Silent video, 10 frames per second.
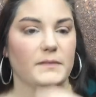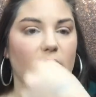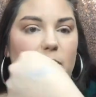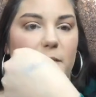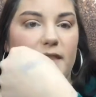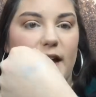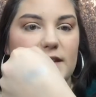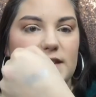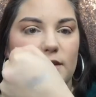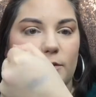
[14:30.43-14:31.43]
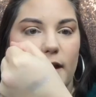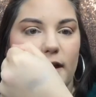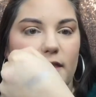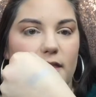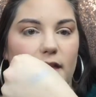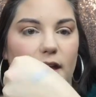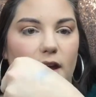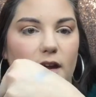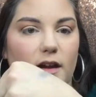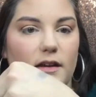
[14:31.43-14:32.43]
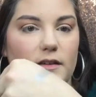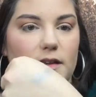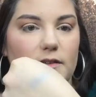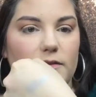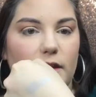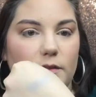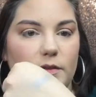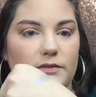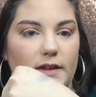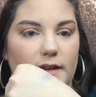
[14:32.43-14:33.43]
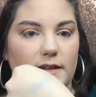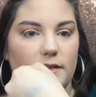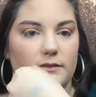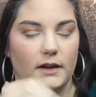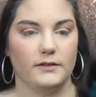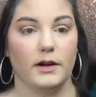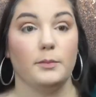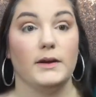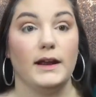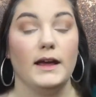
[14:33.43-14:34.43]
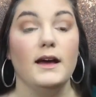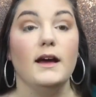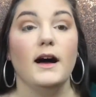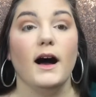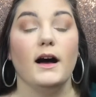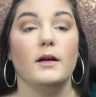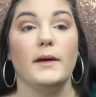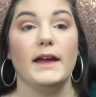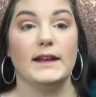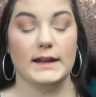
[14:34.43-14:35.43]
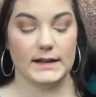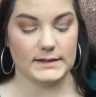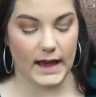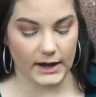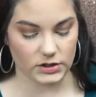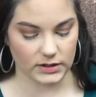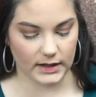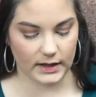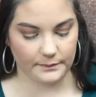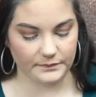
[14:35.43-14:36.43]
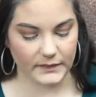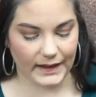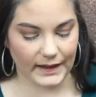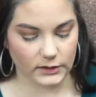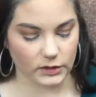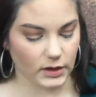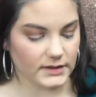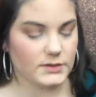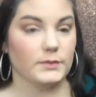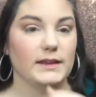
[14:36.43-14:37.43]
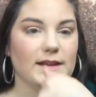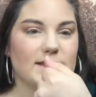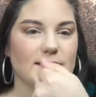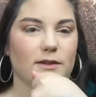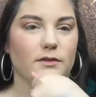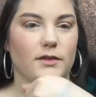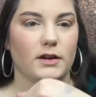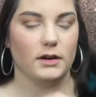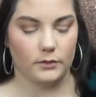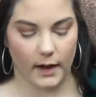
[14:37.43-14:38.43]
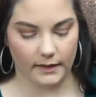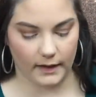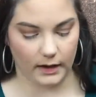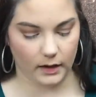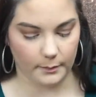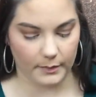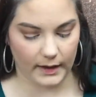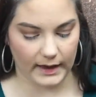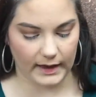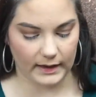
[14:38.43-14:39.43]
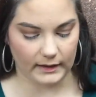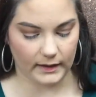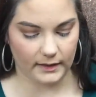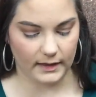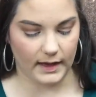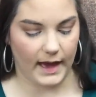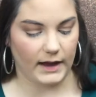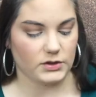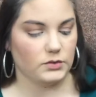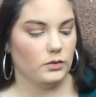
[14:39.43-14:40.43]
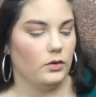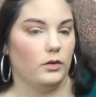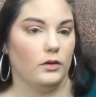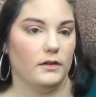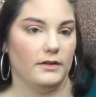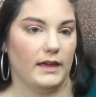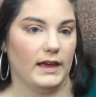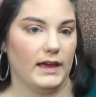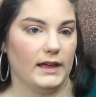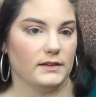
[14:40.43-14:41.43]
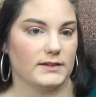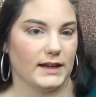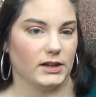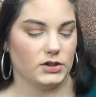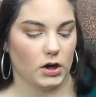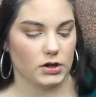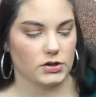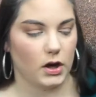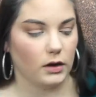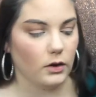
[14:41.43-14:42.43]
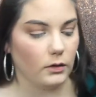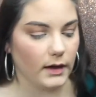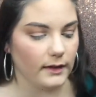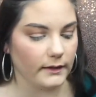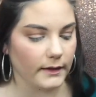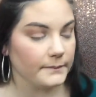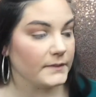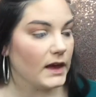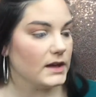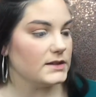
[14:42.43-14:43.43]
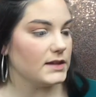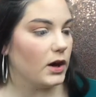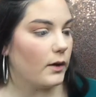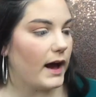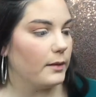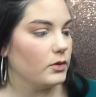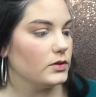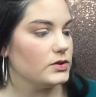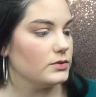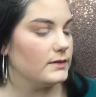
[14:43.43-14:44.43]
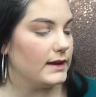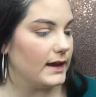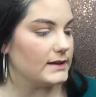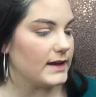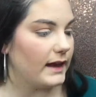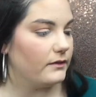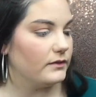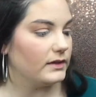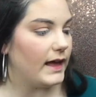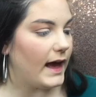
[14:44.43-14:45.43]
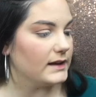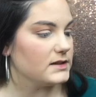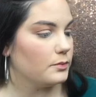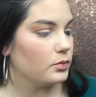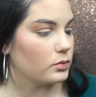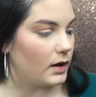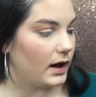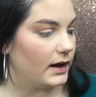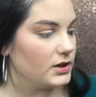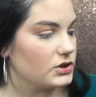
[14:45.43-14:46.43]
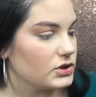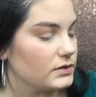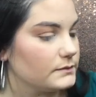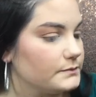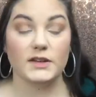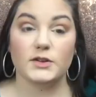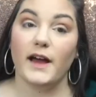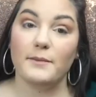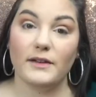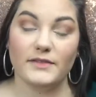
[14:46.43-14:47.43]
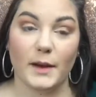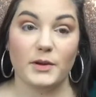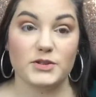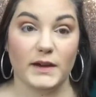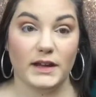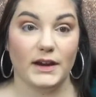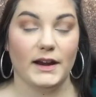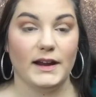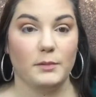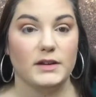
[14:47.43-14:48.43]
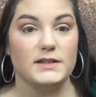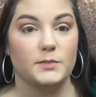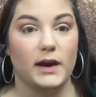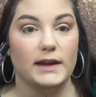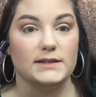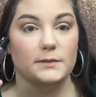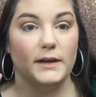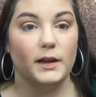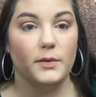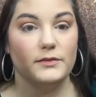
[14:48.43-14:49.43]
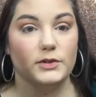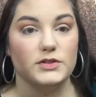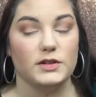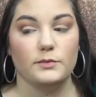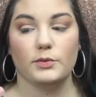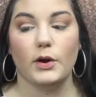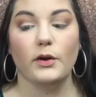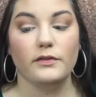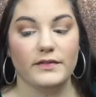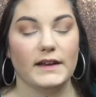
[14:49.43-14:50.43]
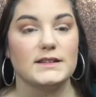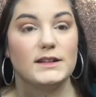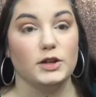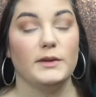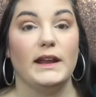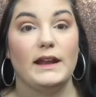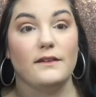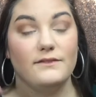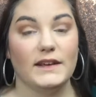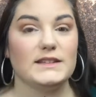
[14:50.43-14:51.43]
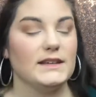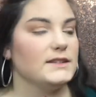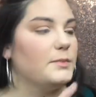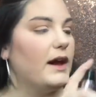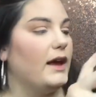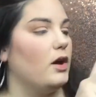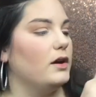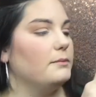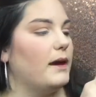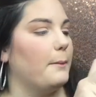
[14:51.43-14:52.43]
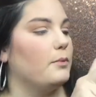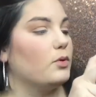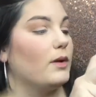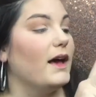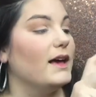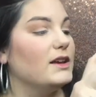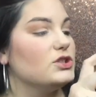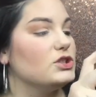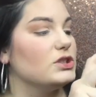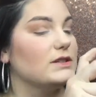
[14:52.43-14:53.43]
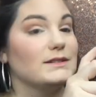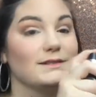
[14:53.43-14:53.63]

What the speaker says: That is it right there. Very reflective, very, very pretty. And it is actually, it looks really silver right there, but in the actual thing, it's like a dark charcoal color. So I am going to get a flat brush. So I have my flat brush right here, and I'm going to spray some Makeup Revolution Pro Fix Illuminating Fixing Spray on my brush.